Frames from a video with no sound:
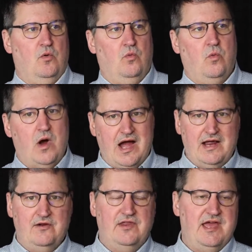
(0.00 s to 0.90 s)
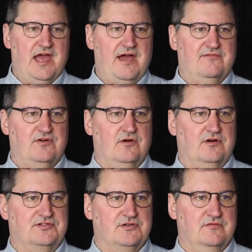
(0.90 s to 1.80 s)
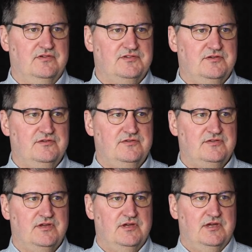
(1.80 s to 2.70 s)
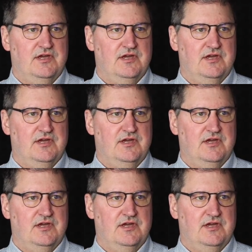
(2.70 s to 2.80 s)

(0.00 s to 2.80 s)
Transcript: Why are they after our services?